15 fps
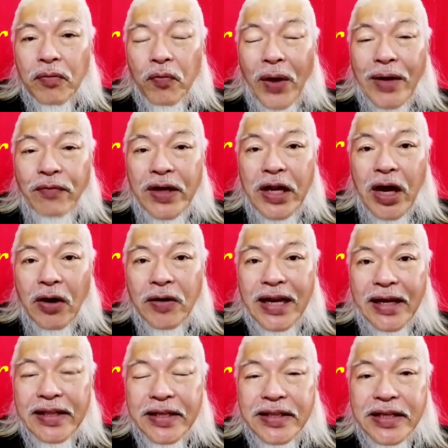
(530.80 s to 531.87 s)
When we know
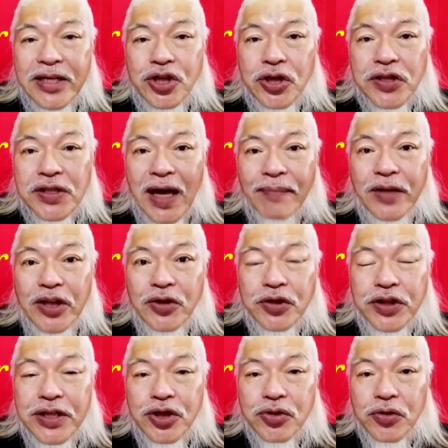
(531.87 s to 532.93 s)
that the teacher is coming to
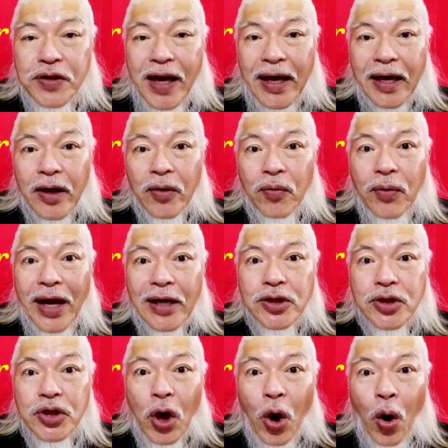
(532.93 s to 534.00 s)
teach today, we are
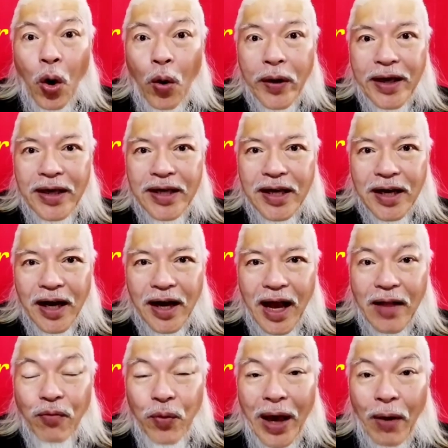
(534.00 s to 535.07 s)
so eager
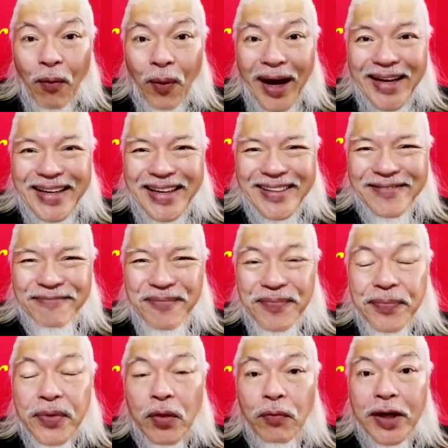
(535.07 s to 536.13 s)
and we are waiting.
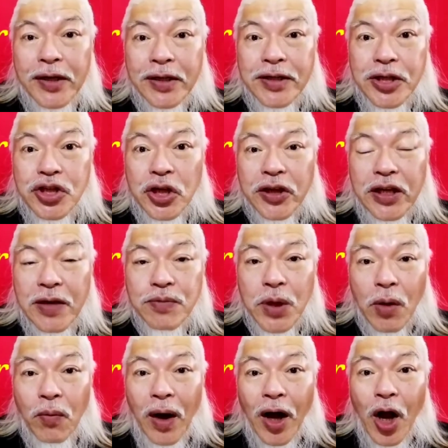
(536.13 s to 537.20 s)
When the teacher gives
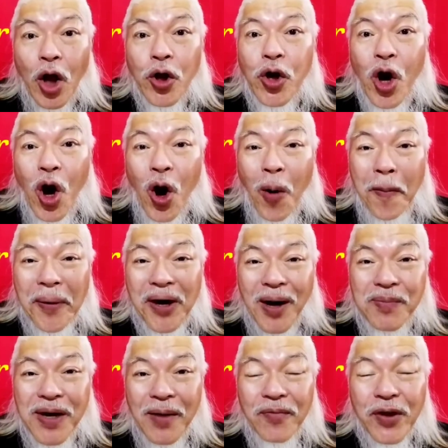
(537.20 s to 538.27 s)
homework, no
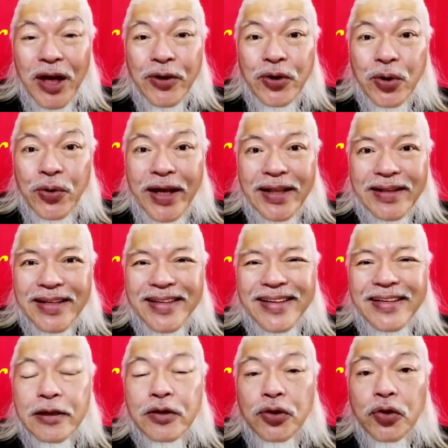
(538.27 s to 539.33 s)
problem, we are doing
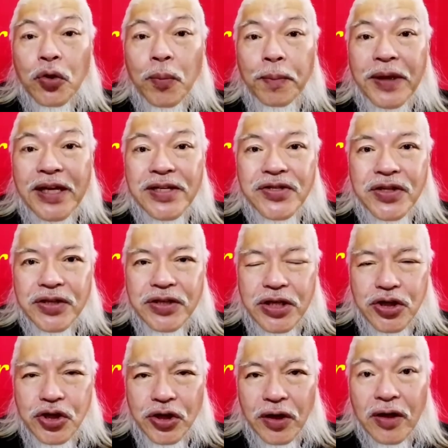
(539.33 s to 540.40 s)
it to please the
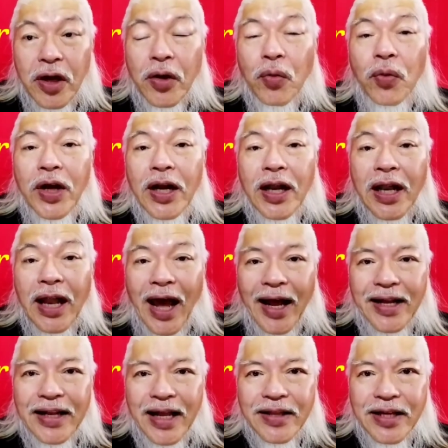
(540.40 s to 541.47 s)
teacher. We
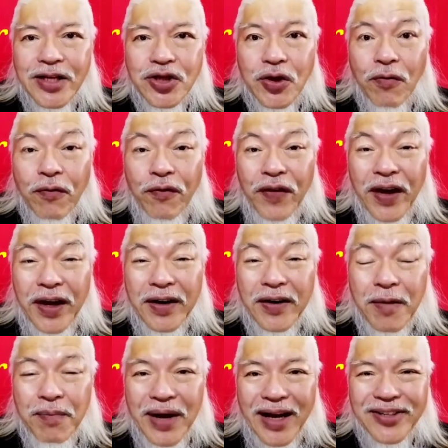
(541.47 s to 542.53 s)
like that teacher
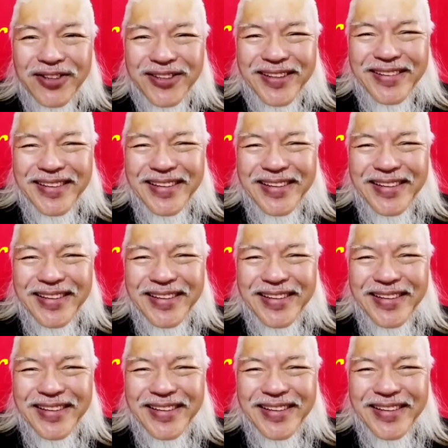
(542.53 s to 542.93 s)
very much.